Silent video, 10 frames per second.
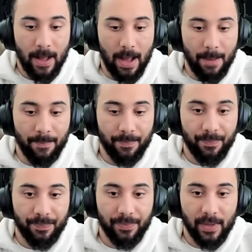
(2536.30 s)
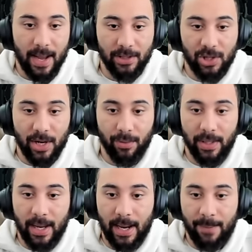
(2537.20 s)
Um, I
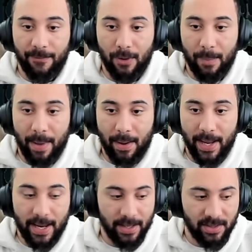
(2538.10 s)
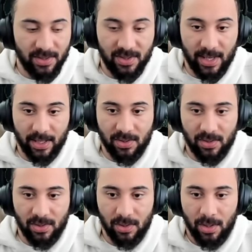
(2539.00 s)
generally aim for about a
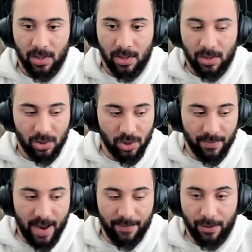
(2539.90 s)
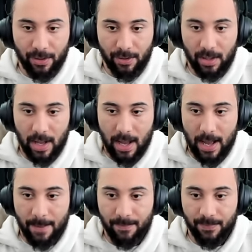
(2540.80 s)
six survivor
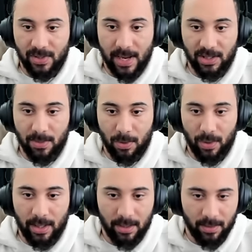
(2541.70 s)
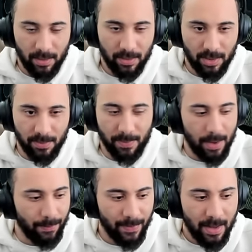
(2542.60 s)
um, size community. It's
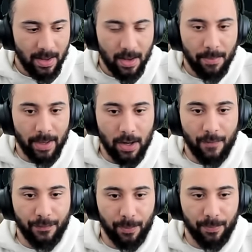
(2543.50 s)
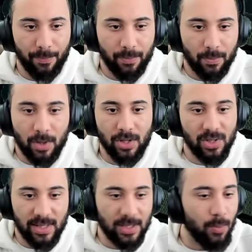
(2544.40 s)
about my comfort
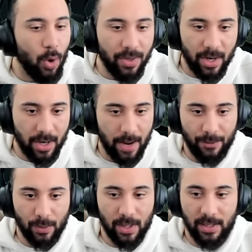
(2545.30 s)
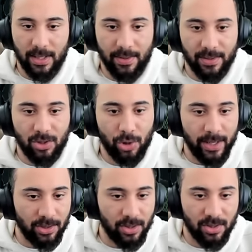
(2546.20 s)
because that's more than enough. You can get the
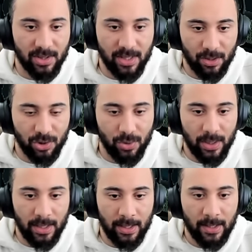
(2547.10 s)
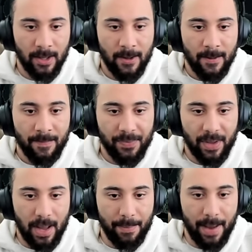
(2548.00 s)
traits and skills you need
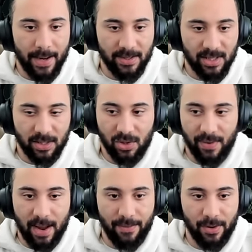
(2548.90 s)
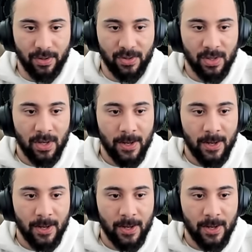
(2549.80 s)
um, out of six survivors,